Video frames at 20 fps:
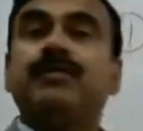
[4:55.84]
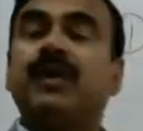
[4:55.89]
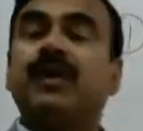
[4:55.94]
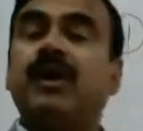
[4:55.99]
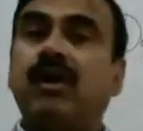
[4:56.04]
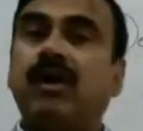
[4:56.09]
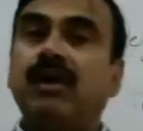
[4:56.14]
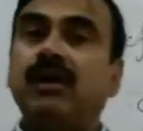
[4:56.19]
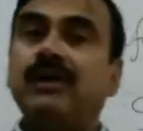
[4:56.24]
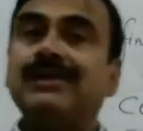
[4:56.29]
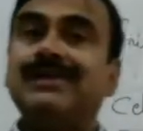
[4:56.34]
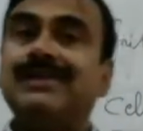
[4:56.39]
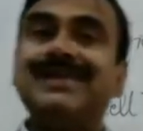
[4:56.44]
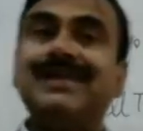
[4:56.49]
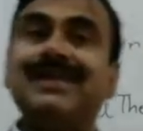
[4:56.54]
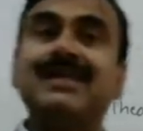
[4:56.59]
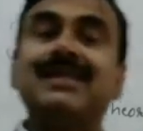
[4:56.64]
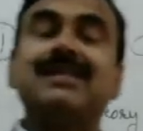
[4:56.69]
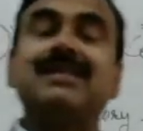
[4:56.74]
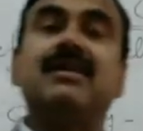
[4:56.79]
all
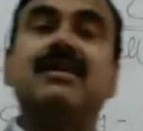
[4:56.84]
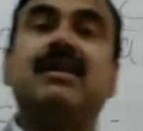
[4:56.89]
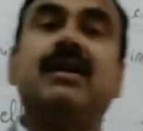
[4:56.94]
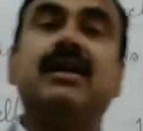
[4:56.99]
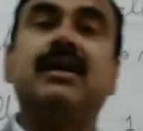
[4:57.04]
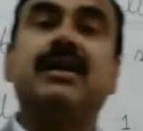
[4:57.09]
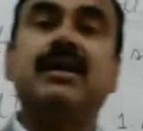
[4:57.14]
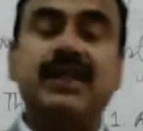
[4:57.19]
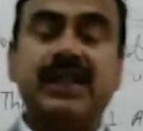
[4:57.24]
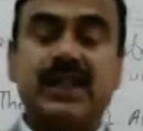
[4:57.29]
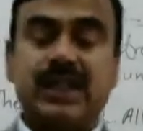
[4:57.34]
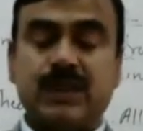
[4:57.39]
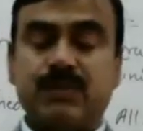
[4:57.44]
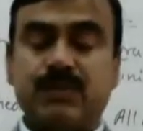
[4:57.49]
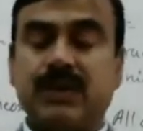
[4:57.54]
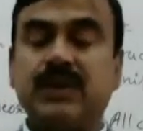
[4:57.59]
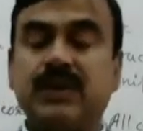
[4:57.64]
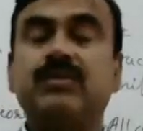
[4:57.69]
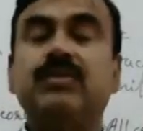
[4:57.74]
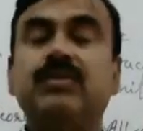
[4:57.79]
cells are
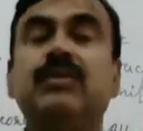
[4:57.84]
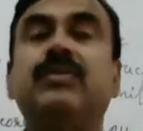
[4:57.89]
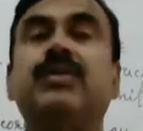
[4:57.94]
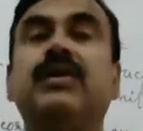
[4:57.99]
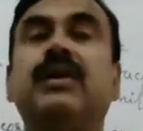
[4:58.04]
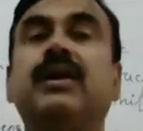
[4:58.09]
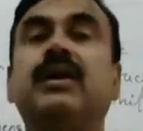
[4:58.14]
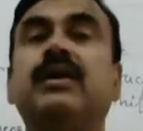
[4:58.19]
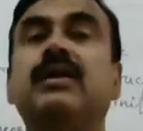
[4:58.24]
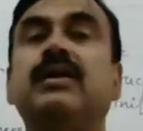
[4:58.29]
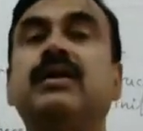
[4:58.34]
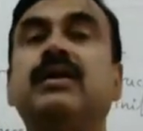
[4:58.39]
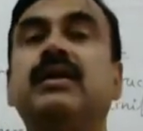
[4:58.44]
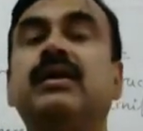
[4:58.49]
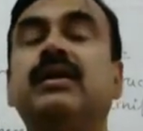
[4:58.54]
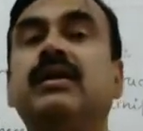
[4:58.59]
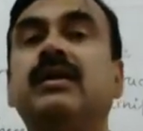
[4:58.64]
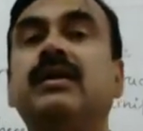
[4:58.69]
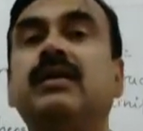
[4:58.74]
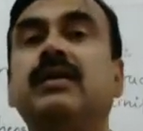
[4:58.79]
responsible for
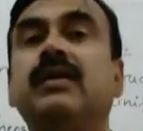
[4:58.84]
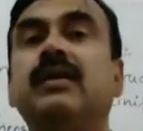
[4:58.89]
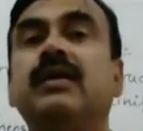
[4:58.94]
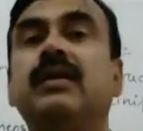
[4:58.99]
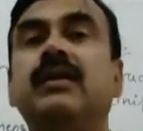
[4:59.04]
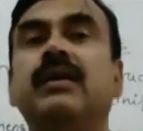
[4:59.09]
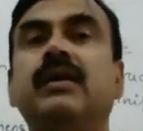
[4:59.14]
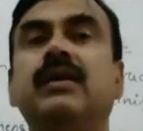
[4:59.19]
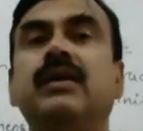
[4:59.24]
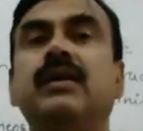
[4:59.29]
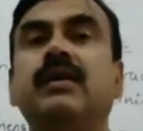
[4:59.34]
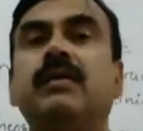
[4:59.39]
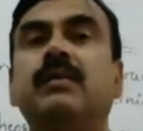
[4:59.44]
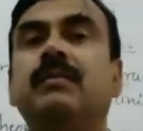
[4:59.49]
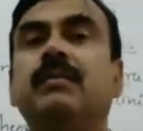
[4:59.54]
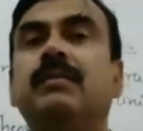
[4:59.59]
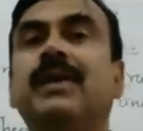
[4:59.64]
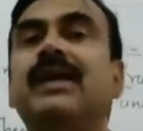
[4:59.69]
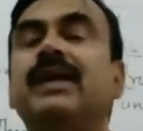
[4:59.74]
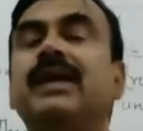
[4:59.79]

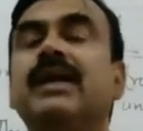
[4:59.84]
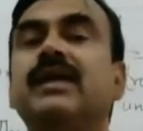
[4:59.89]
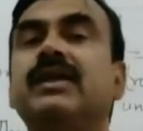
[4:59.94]
making